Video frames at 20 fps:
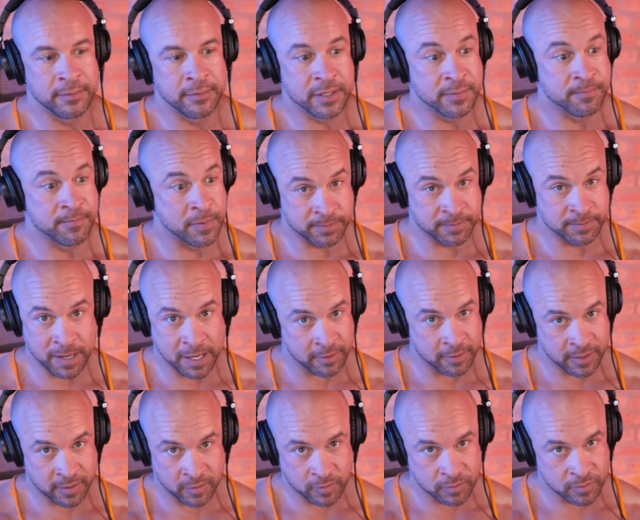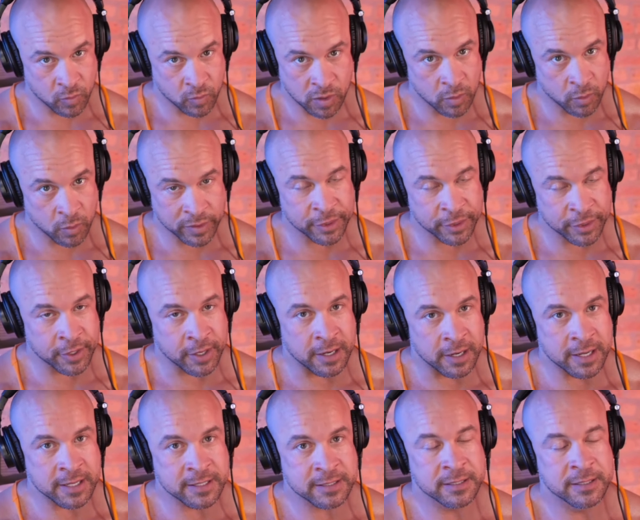It's much better than what we
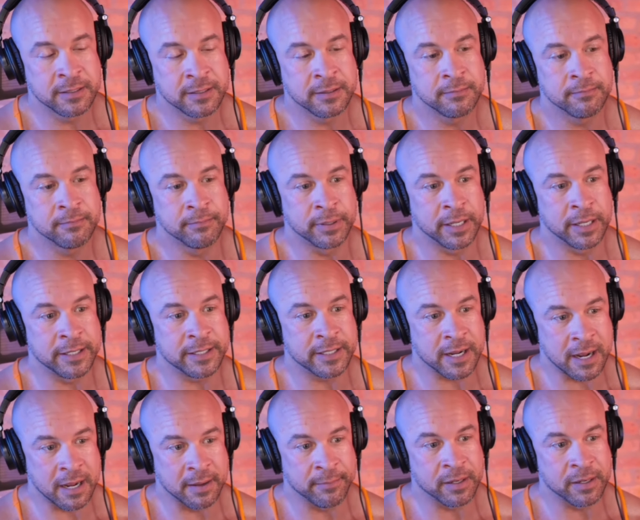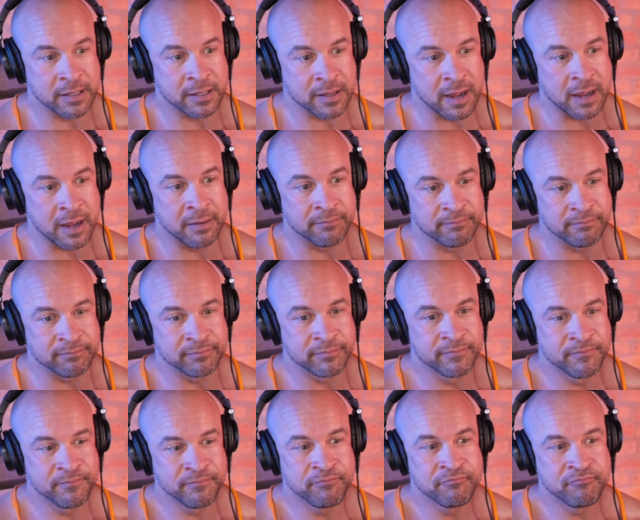thought, but I'm
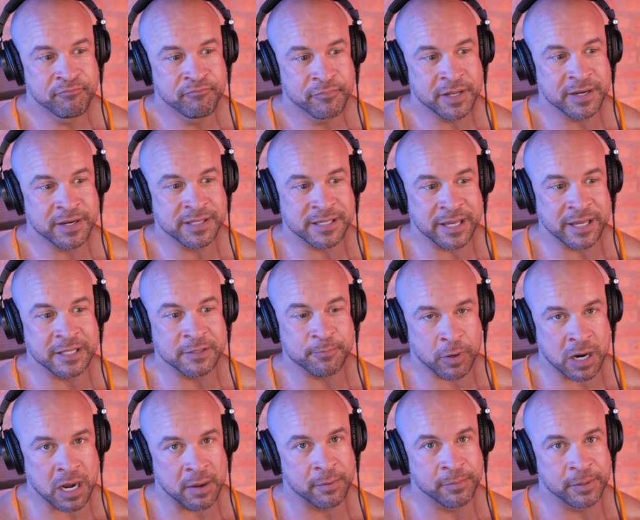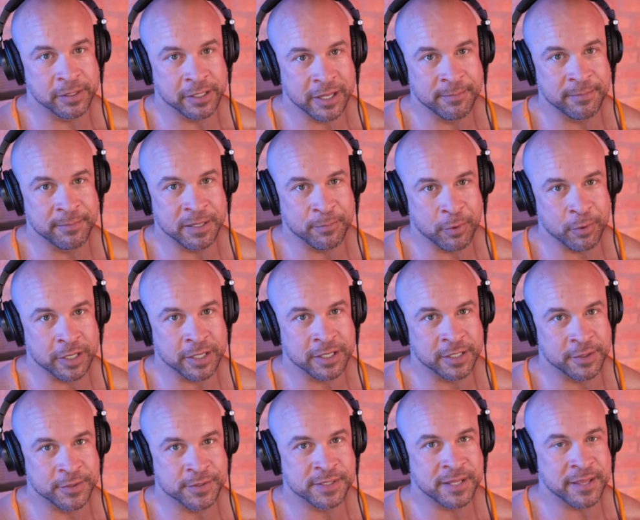gonna say it's probably gonna be pretty
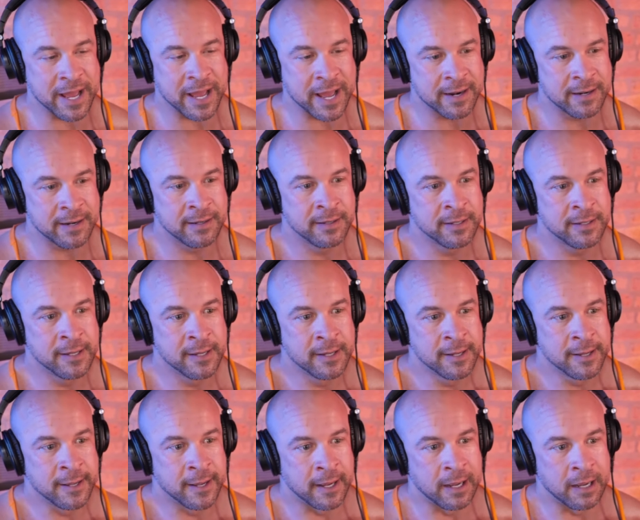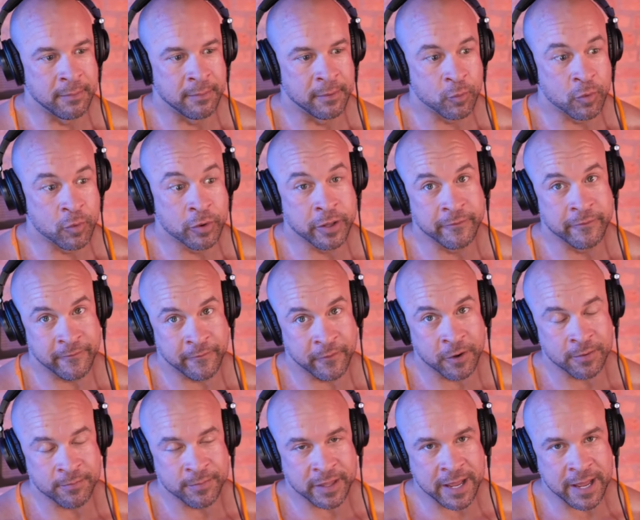close to that. And we'll
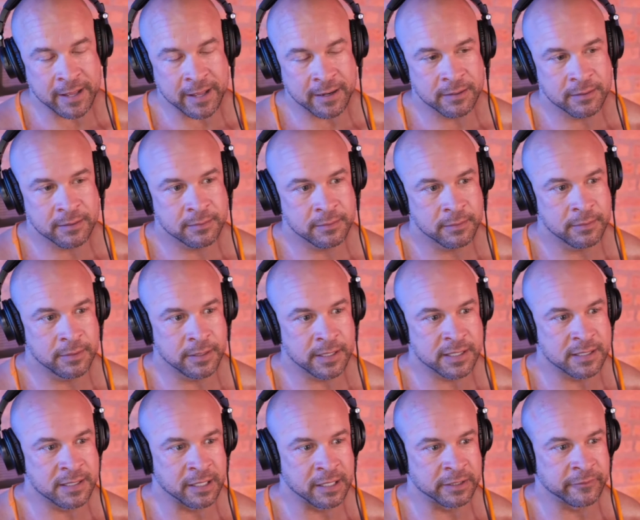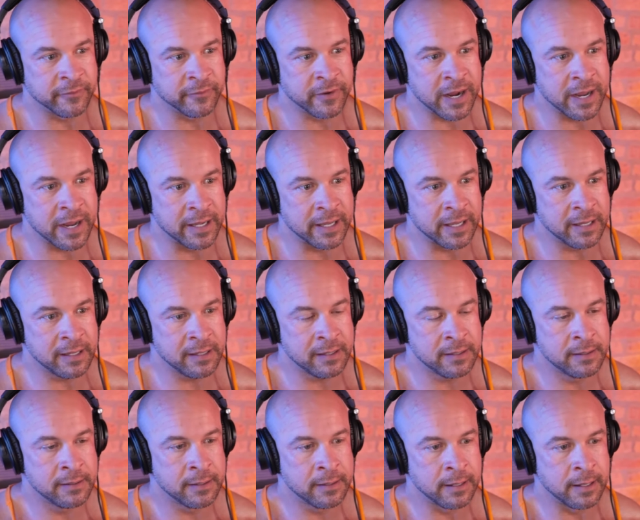confirm that this next Friday.
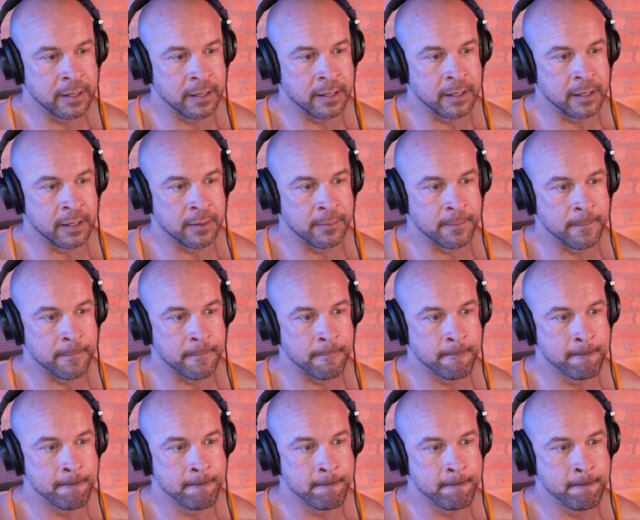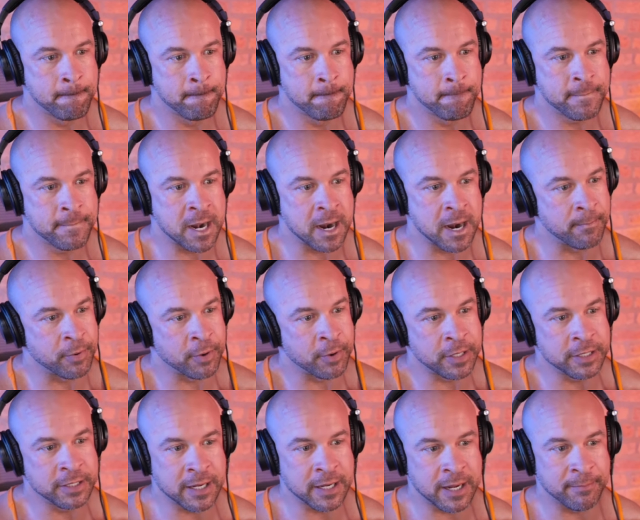And I'm
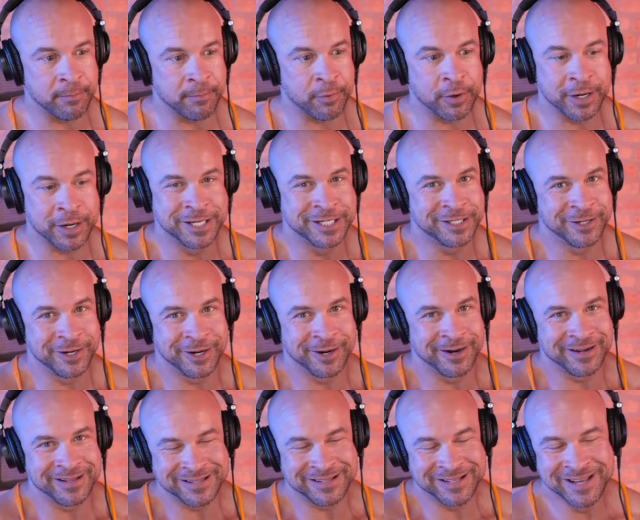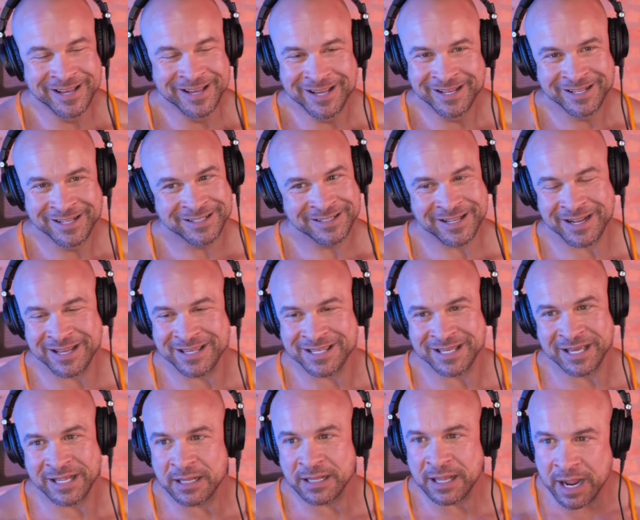pretty sure it, like I
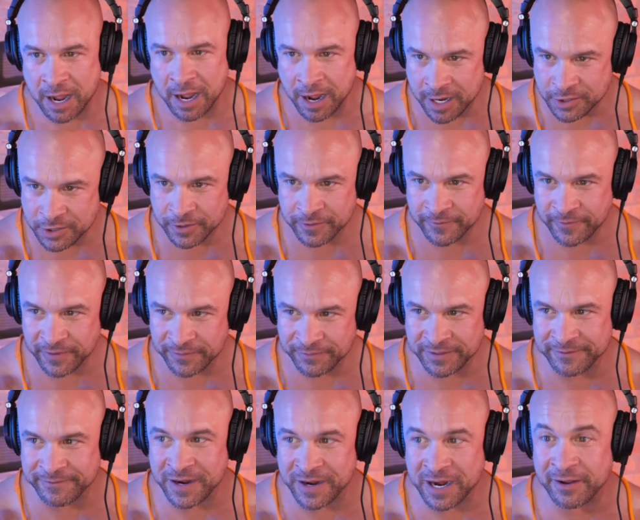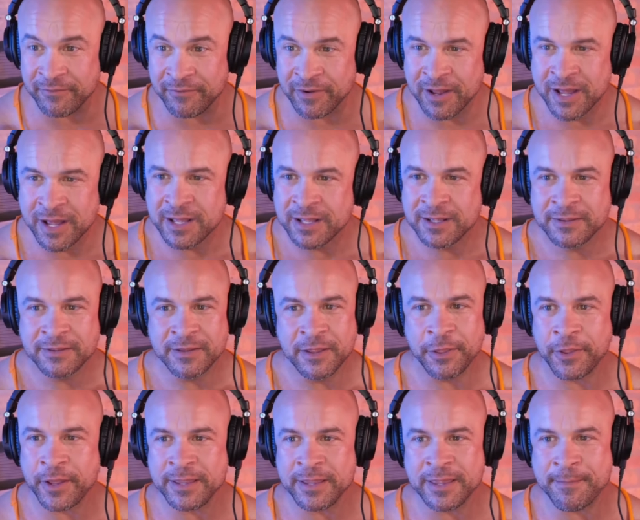said, like 155. The
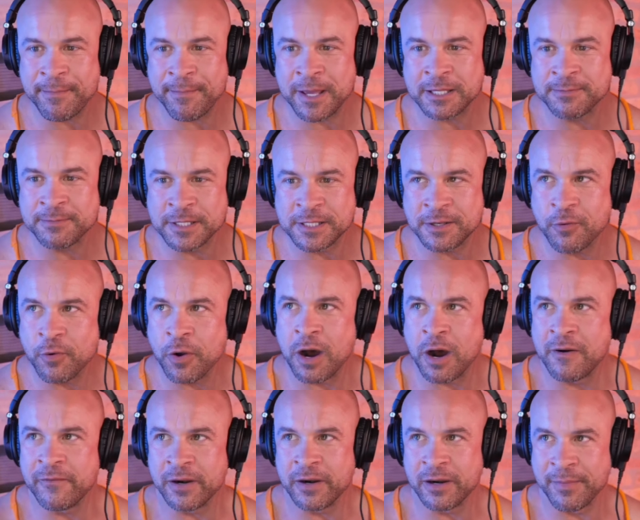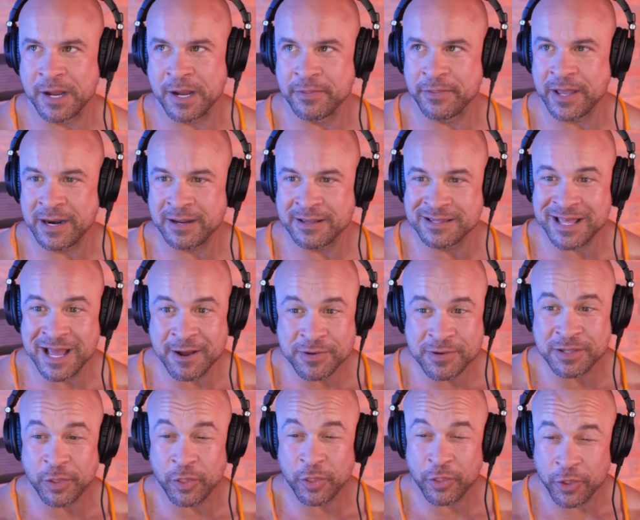thing that makes me so confident about that was
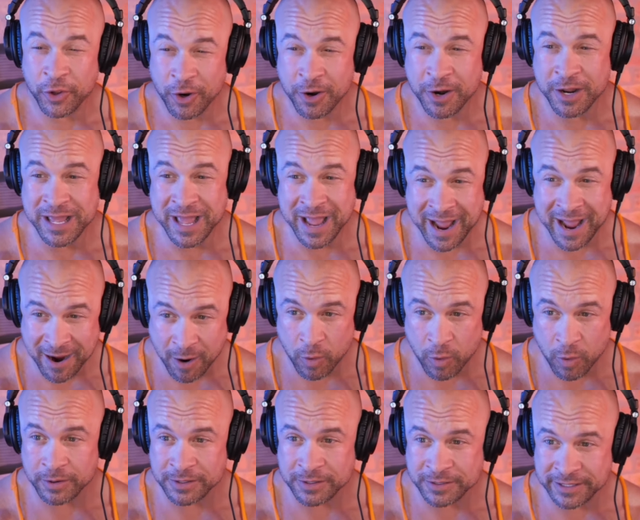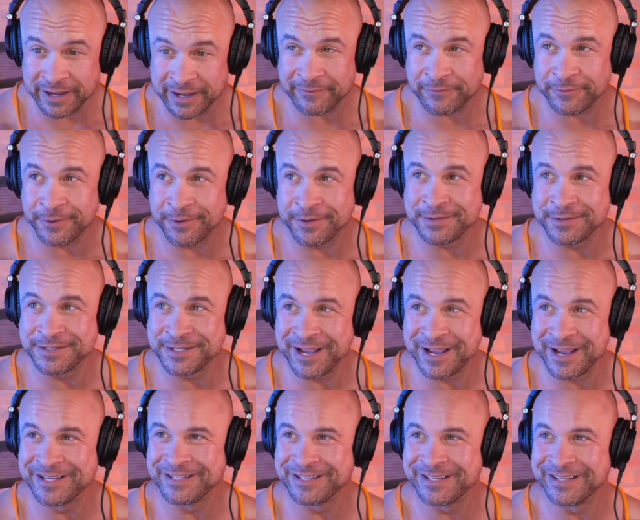30 hours after
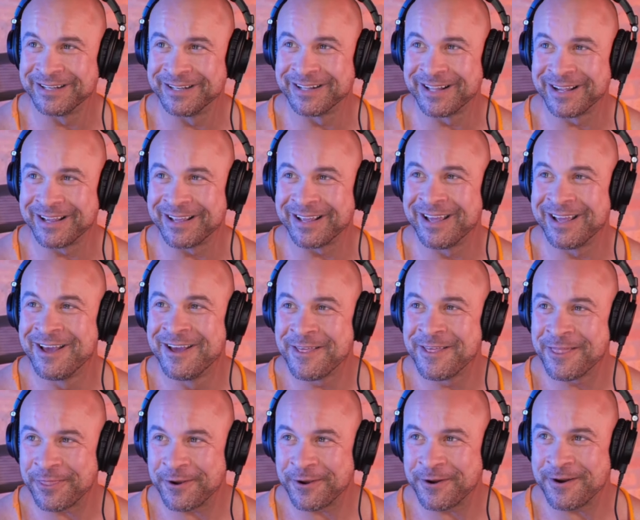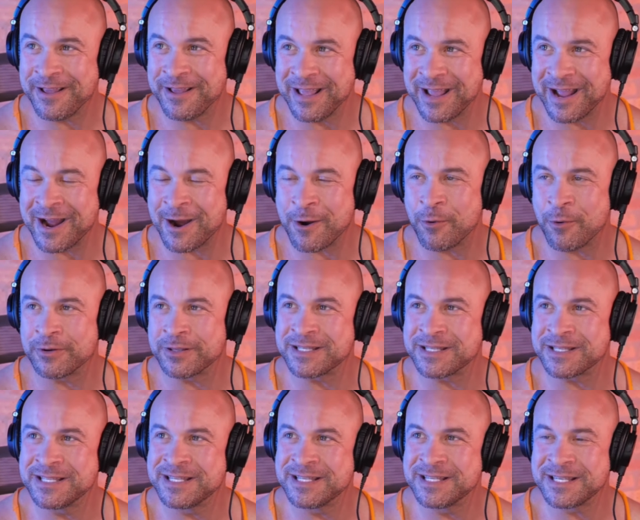injection, like 30 hours. That's
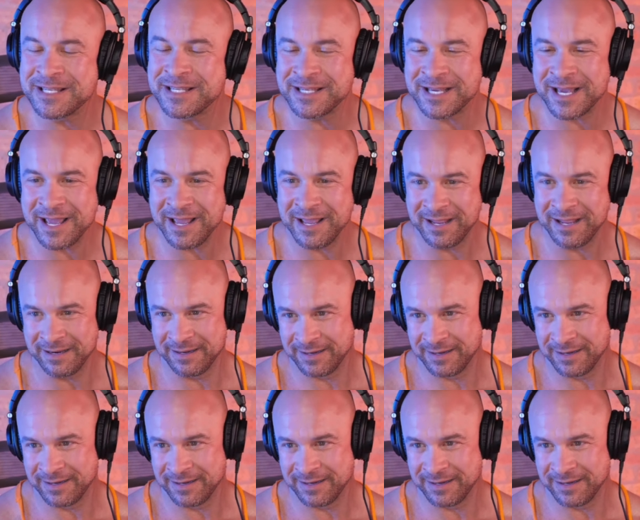insane.